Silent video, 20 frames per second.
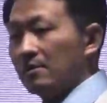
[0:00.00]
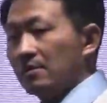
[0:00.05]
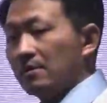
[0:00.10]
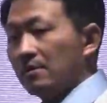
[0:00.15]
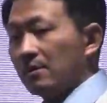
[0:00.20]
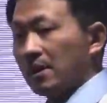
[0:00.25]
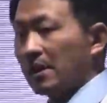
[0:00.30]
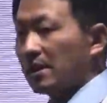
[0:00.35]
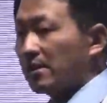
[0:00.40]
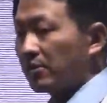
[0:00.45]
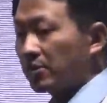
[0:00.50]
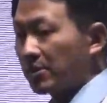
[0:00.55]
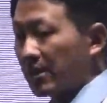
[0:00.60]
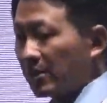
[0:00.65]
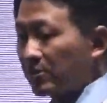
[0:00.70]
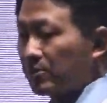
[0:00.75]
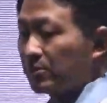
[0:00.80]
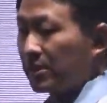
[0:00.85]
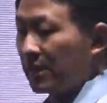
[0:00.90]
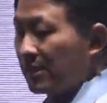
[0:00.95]
And you can
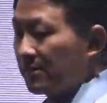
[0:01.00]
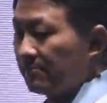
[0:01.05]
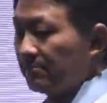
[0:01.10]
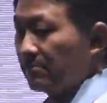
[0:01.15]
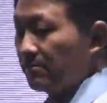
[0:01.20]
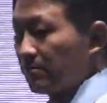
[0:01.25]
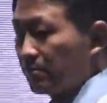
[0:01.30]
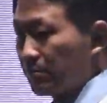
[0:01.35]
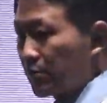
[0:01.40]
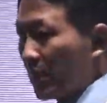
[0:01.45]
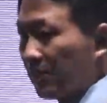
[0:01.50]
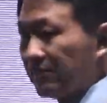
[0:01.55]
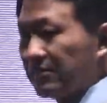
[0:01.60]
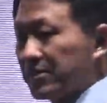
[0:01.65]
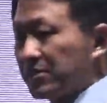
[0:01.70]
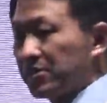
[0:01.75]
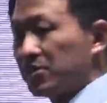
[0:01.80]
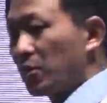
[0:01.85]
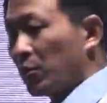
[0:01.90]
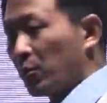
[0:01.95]
create privacy
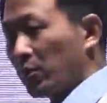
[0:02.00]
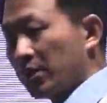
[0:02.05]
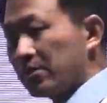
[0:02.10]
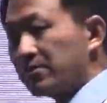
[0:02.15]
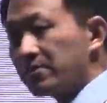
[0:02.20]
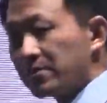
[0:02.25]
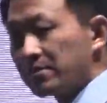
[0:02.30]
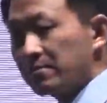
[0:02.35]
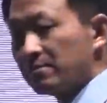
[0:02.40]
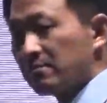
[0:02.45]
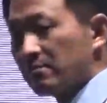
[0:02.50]
tokens.